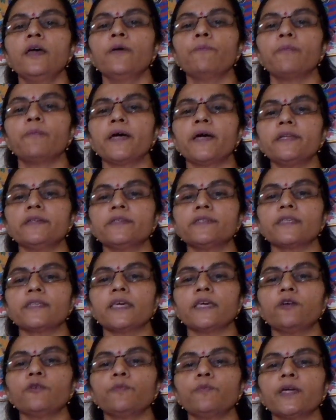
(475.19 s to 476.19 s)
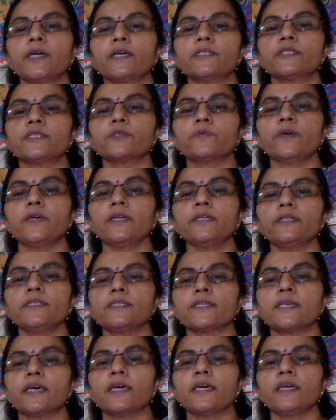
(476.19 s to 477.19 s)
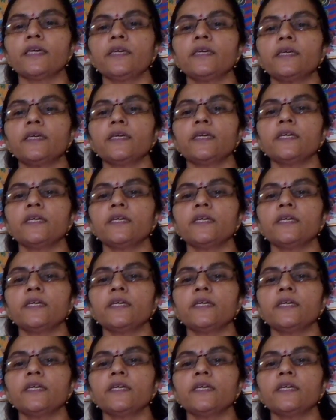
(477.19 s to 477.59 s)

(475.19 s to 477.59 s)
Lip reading: minus a omega square psi